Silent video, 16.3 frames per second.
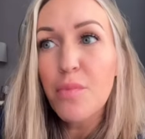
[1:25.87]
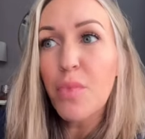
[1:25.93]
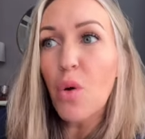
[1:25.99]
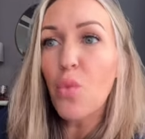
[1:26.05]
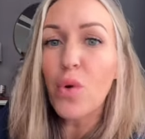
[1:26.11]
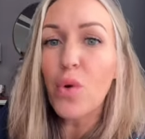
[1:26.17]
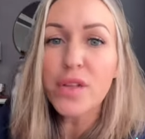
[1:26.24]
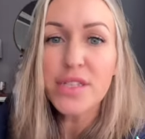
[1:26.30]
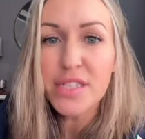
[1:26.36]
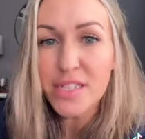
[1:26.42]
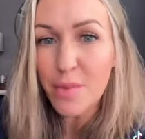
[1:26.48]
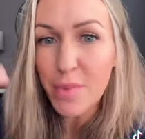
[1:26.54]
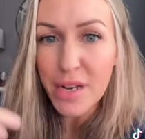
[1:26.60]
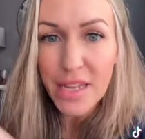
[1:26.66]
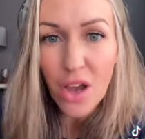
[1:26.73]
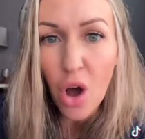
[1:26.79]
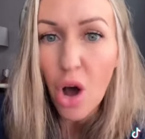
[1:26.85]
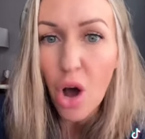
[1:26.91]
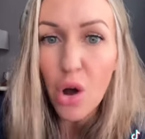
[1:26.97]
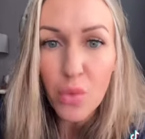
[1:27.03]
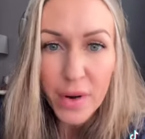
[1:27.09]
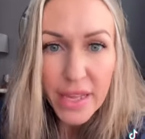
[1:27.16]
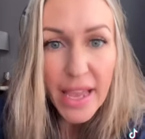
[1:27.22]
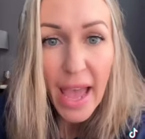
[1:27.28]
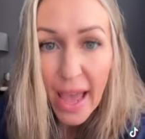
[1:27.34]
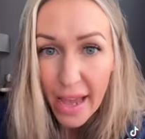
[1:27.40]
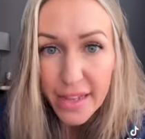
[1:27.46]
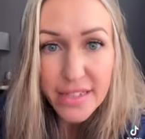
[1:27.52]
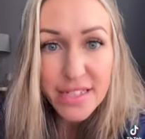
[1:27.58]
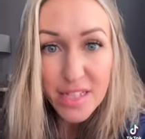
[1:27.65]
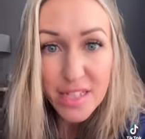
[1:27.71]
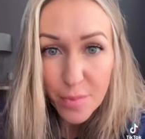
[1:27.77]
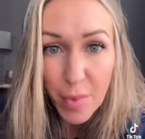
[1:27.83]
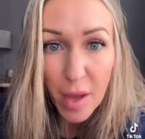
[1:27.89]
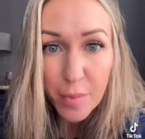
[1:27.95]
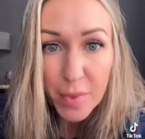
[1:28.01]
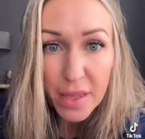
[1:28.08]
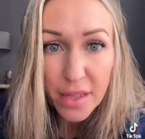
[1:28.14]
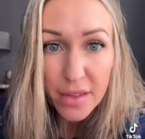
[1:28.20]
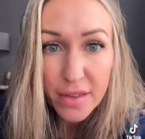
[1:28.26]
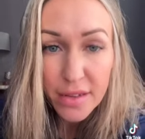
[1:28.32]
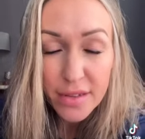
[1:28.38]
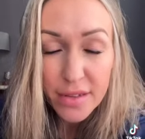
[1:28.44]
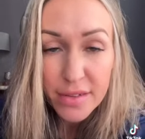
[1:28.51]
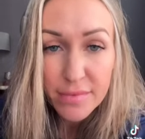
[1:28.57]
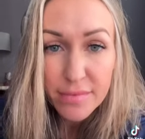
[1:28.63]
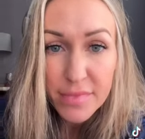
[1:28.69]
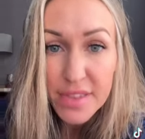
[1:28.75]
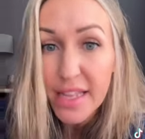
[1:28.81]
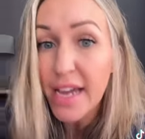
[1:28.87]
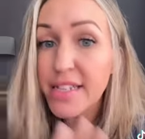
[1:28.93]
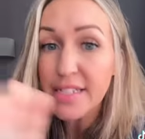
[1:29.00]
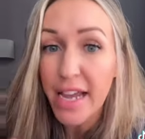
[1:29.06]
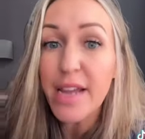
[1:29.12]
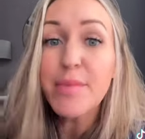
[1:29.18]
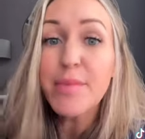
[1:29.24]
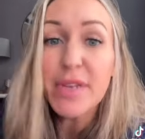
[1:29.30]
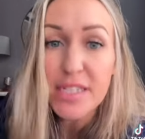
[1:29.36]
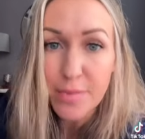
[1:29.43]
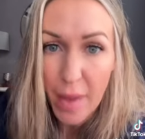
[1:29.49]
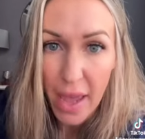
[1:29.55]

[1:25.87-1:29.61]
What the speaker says: but once somebody already has the puppy, that time has